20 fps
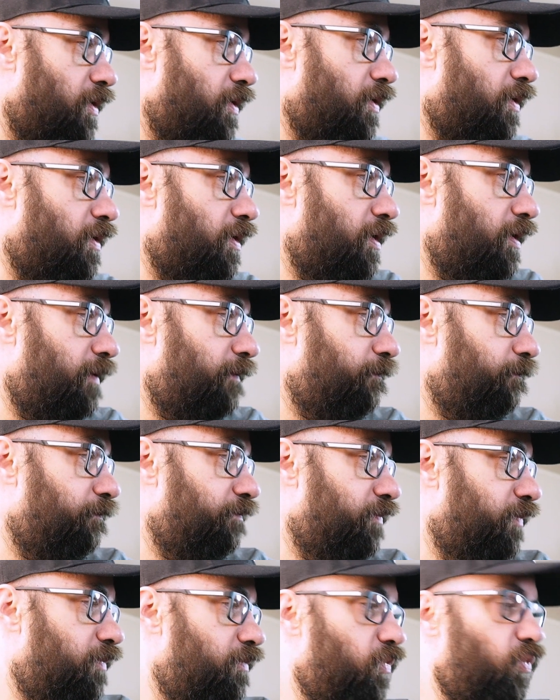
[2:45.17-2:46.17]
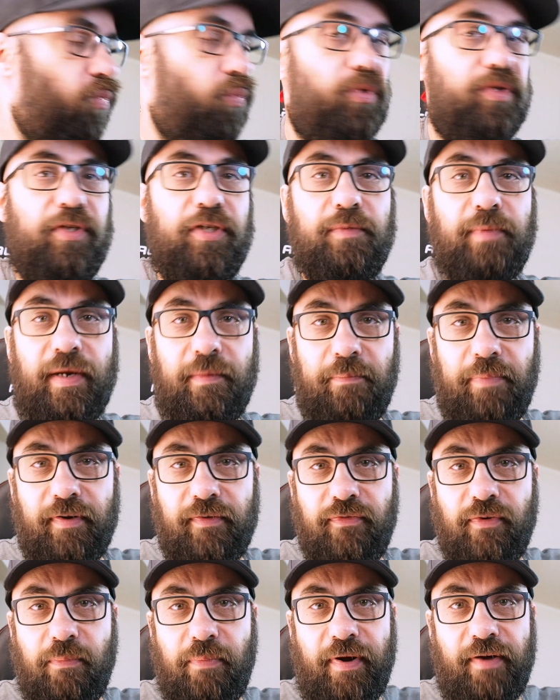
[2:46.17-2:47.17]
Or, which is my
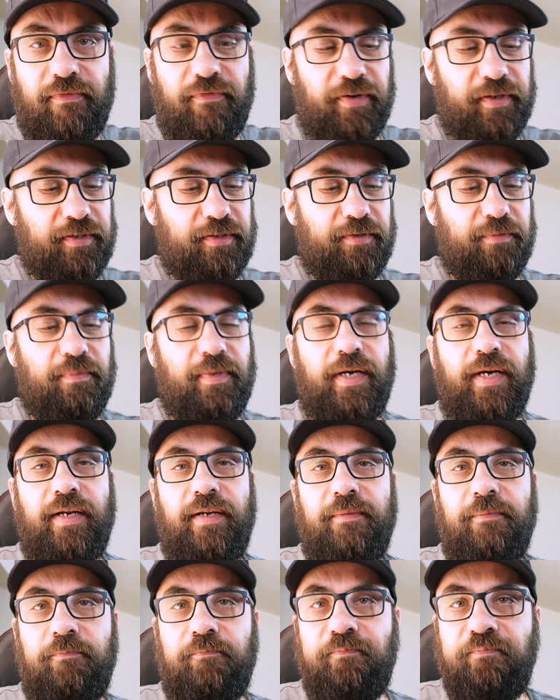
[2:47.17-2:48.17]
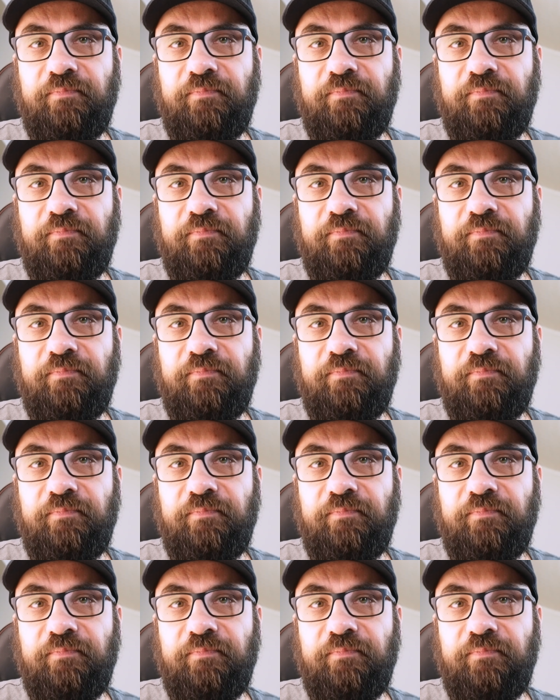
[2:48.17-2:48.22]
preferred preference, but